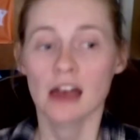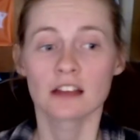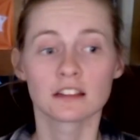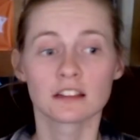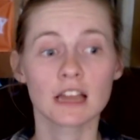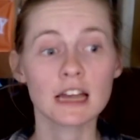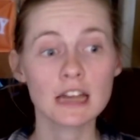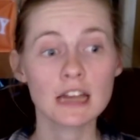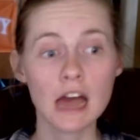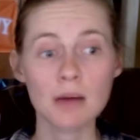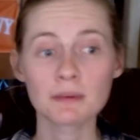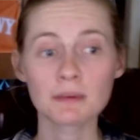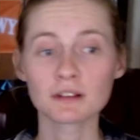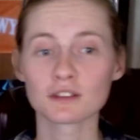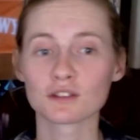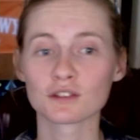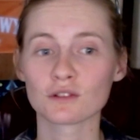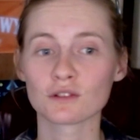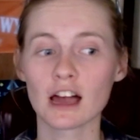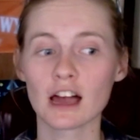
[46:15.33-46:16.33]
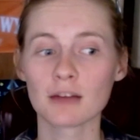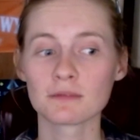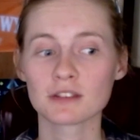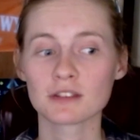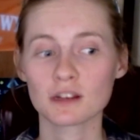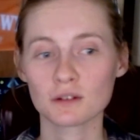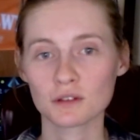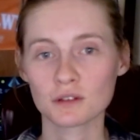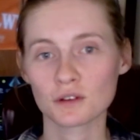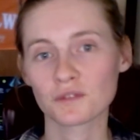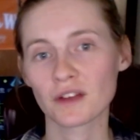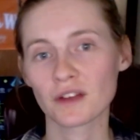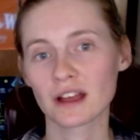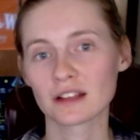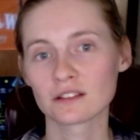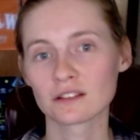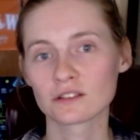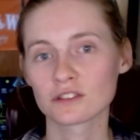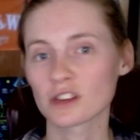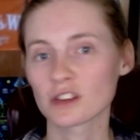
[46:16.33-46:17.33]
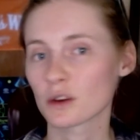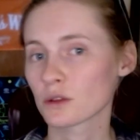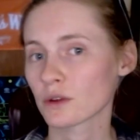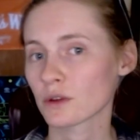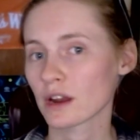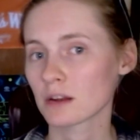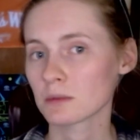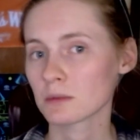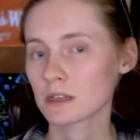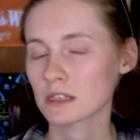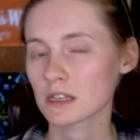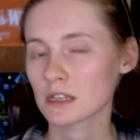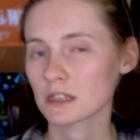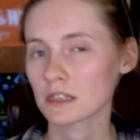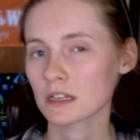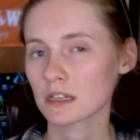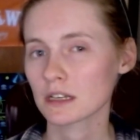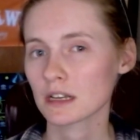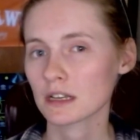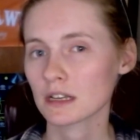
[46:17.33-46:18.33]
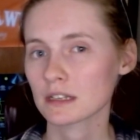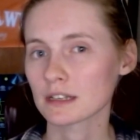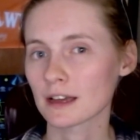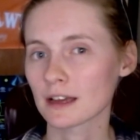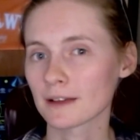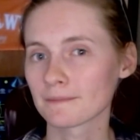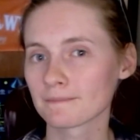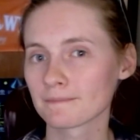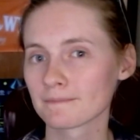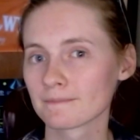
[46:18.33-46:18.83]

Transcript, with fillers: Like, comment, subscribe, share with your friends, share with your enemies. I'll see you next time.